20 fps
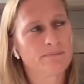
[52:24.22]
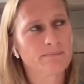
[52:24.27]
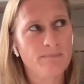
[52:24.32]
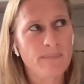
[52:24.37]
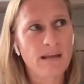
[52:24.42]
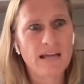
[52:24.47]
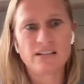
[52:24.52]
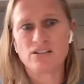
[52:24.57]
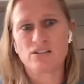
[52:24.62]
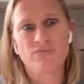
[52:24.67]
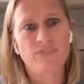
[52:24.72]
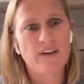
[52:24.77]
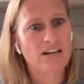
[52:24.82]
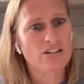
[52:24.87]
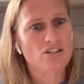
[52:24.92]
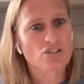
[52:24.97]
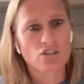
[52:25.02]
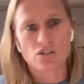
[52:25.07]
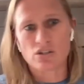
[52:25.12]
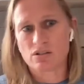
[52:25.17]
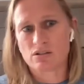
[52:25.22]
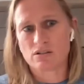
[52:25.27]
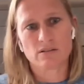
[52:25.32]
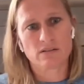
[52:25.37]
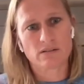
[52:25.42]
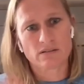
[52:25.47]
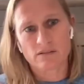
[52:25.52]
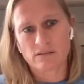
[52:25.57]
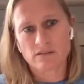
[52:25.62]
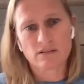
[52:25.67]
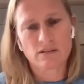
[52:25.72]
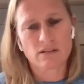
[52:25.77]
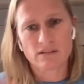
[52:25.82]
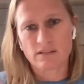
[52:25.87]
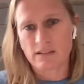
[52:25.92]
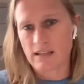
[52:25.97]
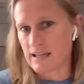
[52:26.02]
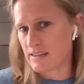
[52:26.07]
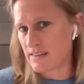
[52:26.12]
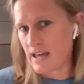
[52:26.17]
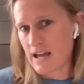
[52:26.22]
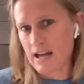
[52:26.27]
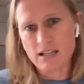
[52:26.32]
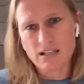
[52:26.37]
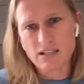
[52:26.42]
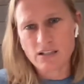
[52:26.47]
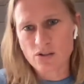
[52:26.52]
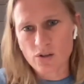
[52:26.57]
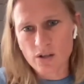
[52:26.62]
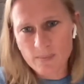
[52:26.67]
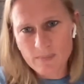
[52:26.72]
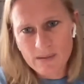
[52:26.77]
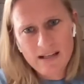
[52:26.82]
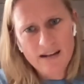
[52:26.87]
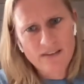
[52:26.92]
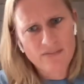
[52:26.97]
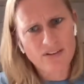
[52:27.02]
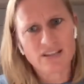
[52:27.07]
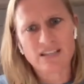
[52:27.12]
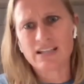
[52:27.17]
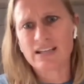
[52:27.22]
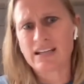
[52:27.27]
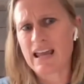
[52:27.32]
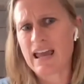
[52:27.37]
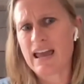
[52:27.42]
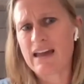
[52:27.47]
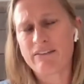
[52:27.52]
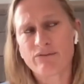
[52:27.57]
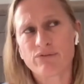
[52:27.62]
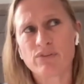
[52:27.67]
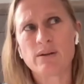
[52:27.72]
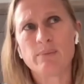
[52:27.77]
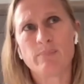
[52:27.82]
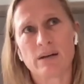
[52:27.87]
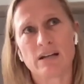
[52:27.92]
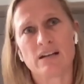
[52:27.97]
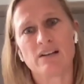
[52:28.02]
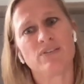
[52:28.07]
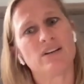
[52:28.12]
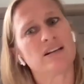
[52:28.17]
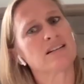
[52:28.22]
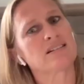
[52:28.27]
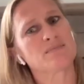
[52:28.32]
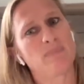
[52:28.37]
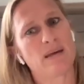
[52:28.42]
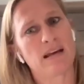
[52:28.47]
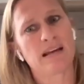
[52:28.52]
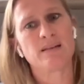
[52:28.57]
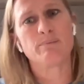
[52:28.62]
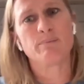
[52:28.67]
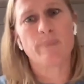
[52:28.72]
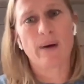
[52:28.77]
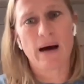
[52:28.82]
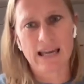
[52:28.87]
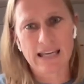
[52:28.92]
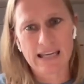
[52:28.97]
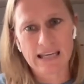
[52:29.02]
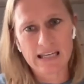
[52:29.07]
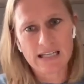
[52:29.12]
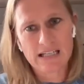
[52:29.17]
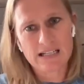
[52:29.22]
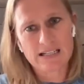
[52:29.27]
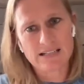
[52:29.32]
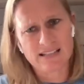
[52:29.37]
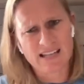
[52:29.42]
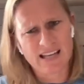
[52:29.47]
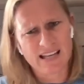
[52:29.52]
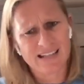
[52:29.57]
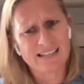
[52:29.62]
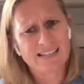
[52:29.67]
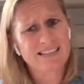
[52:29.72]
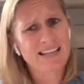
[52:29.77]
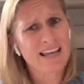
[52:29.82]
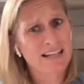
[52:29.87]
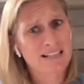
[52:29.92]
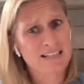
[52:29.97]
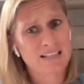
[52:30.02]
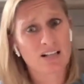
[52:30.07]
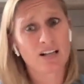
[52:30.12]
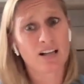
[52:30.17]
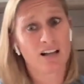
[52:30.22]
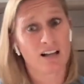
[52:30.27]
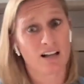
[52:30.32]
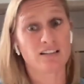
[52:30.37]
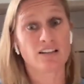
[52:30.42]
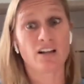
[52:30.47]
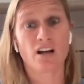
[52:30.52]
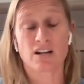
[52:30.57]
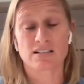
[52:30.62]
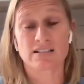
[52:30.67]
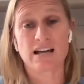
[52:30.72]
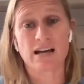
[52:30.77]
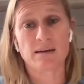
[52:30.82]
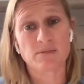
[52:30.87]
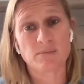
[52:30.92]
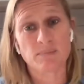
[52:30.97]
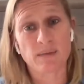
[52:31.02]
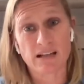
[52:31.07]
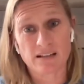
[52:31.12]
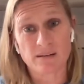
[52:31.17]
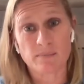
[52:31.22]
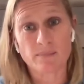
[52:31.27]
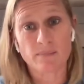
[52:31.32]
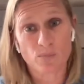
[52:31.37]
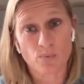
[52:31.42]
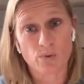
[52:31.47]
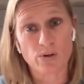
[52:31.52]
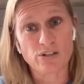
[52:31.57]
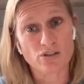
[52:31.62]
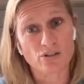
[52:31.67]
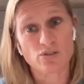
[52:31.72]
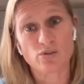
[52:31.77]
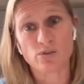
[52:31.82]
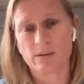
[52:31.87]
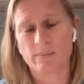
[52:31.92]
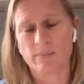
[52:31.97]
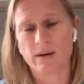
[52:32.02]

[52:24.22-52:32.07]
manufactured like that. You know what I mean? Everything, every bit of it is made by hand, and it takes a long time to make them when you're doing